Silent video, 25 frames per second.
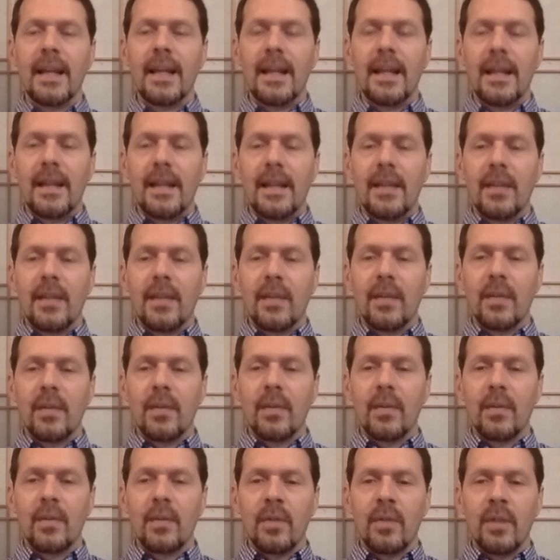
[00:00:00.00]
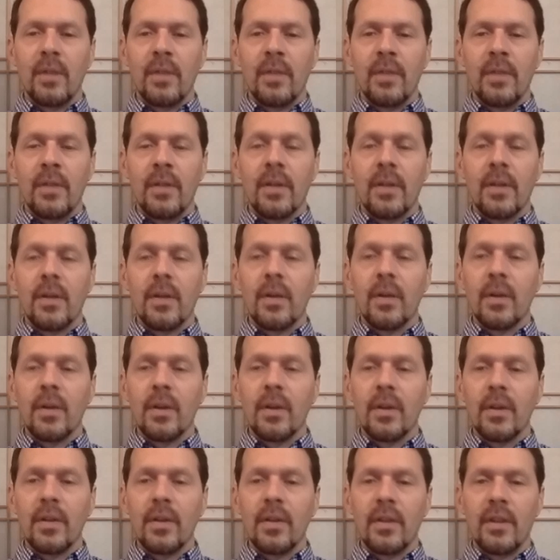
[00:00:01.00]
So the vanilla oil
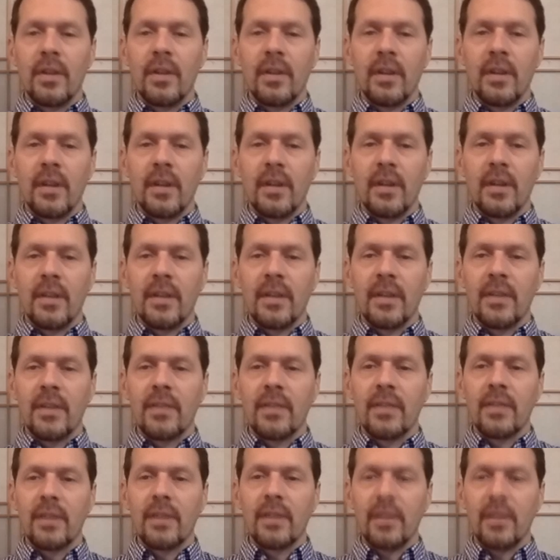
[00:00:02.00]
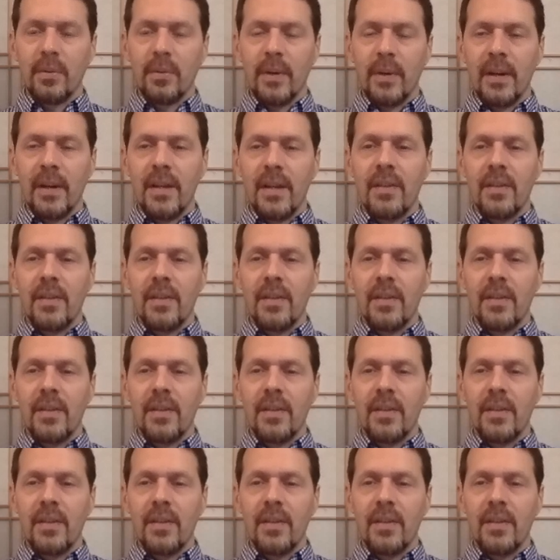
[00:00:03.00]
is in our Young Living Stress Away.